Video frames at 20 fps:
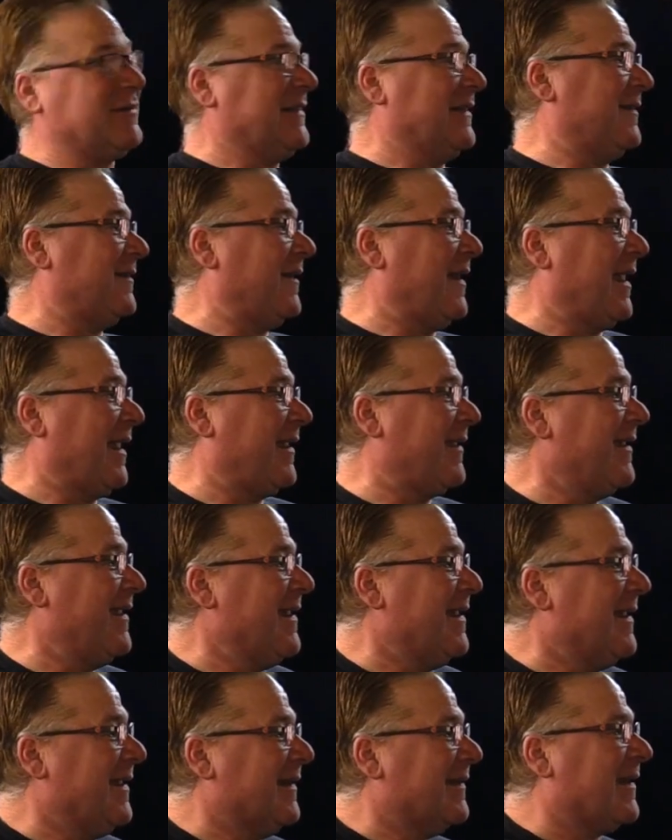she's like
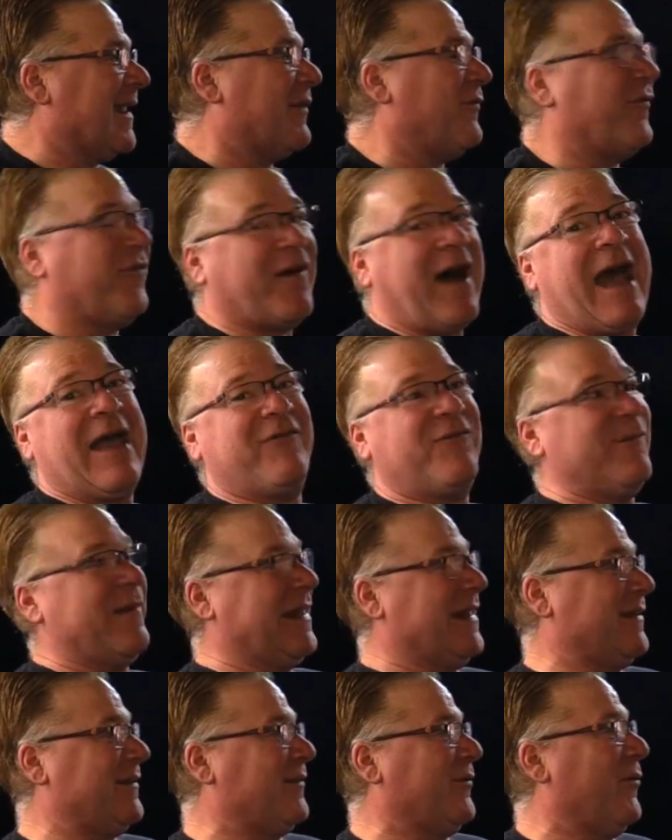like five
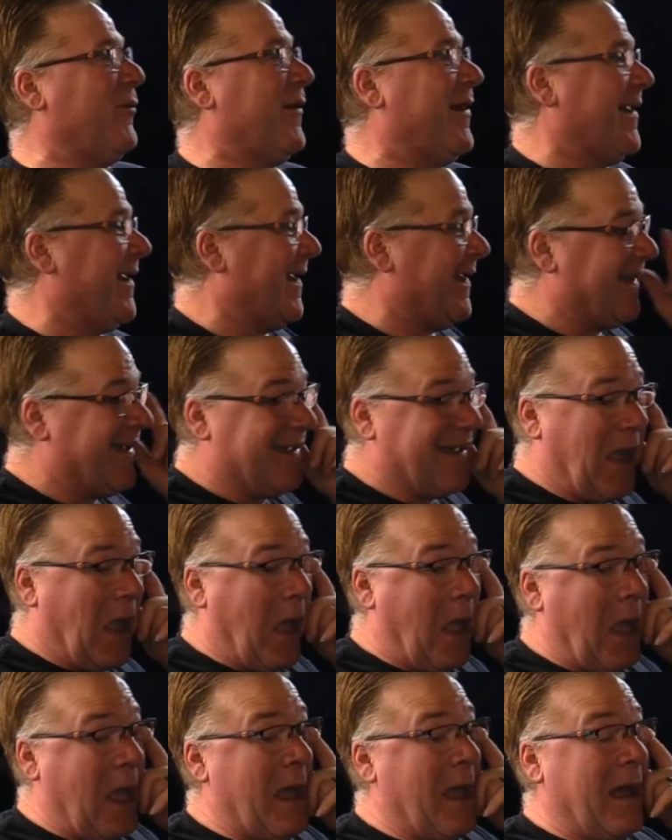minutes yeah. away.
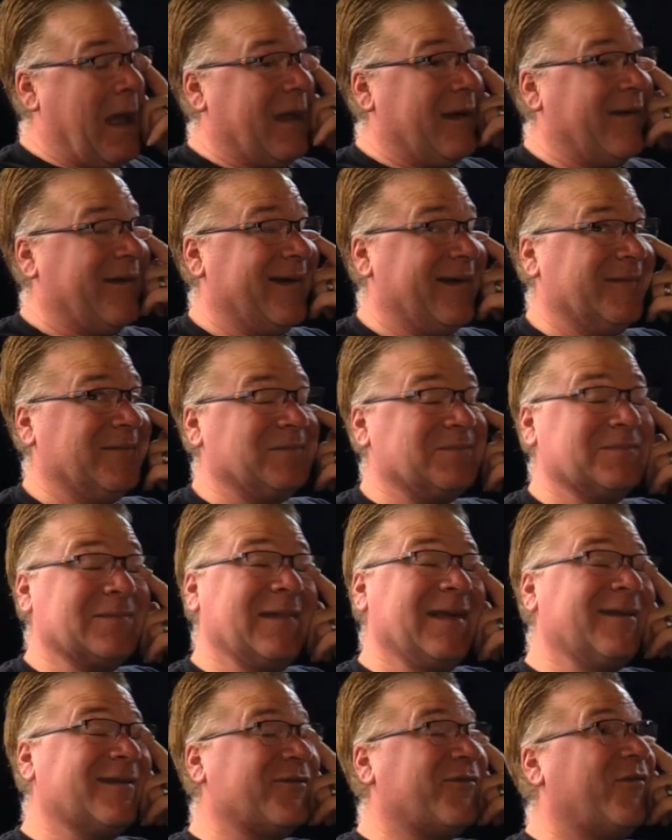A few blocks over.
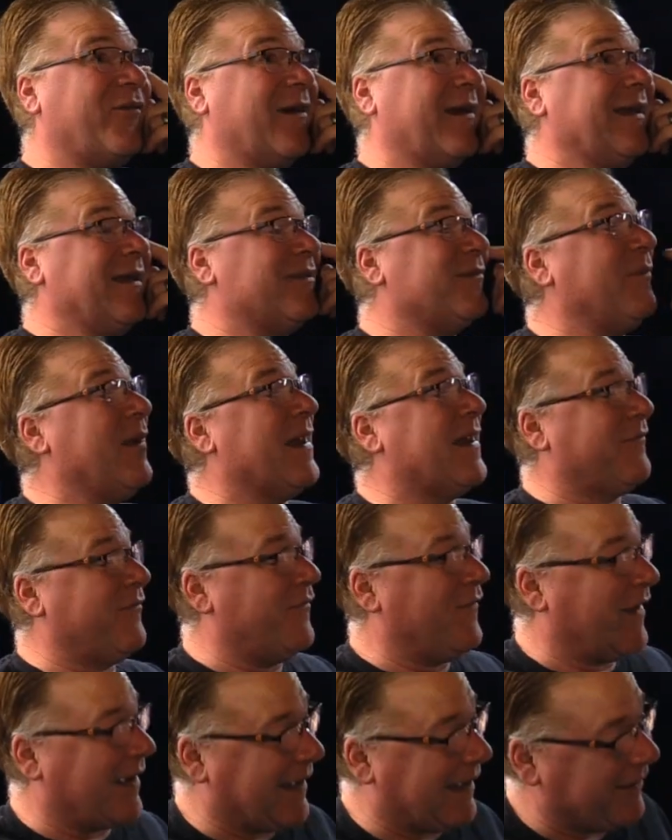He's a fu- he's been a
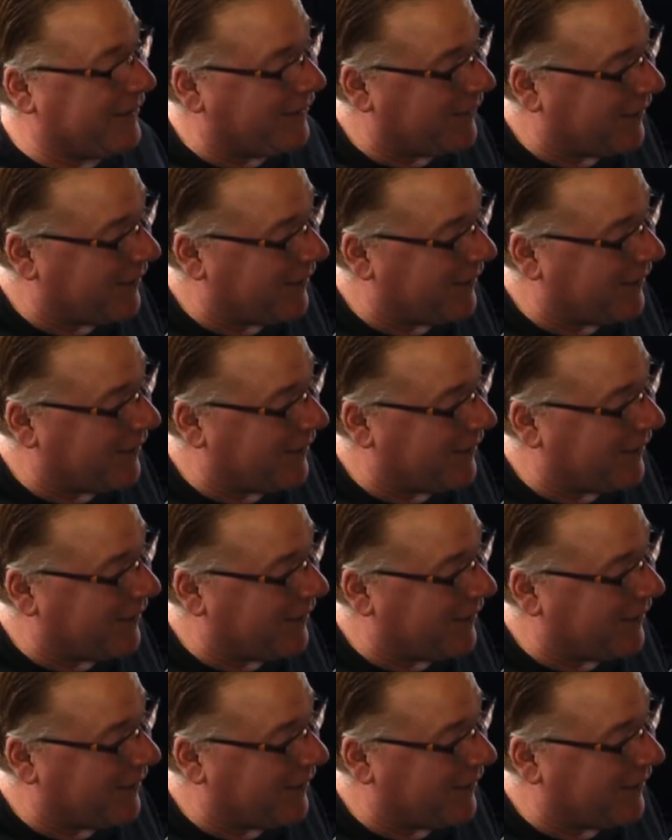fucking